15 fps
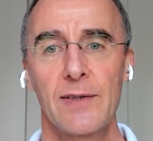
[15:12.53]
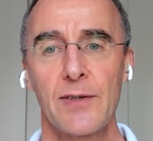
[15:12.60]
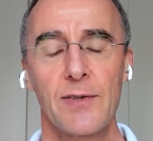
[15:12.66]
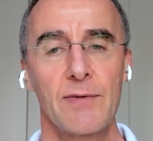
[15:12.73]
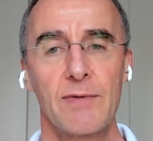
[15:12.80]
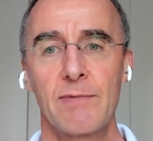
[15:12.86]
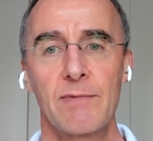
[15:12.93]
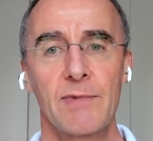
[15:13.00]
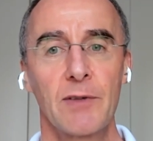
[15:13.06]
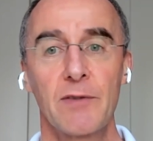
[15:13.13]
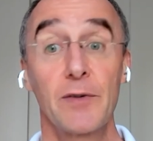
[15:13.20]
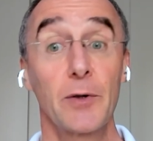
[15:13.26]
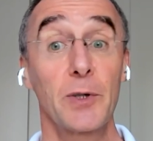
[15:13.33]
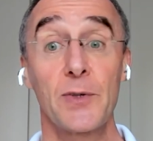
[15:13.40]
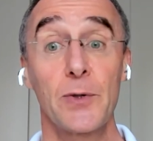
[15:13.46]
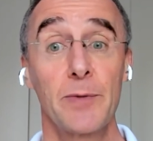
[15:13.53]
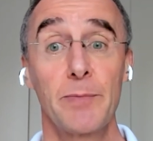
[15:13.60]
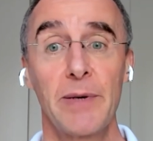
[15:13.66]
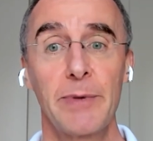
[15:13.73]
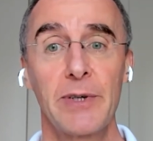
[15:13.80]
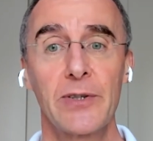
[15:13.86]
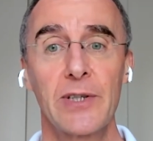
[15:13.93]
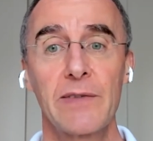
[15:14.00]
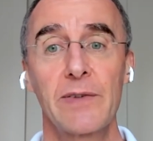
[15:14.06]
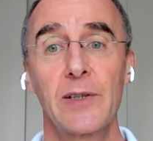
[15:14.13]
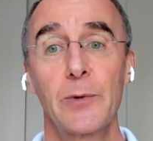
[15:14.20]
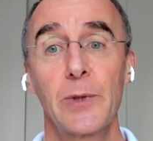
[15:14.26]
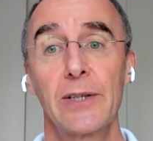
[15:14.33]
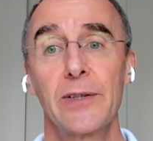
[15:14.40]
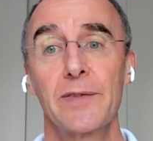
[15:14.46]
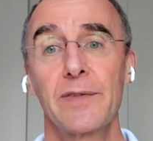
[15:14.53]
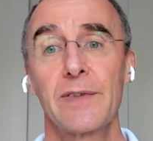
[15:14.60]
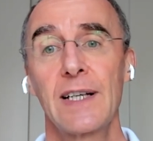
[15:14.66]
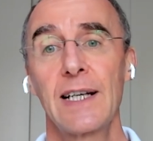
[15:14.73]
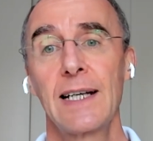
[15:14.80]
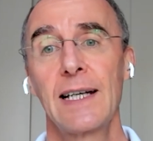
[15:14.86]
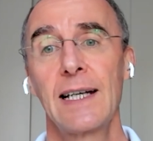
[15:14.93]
just don't focus on, maybe not even aware of?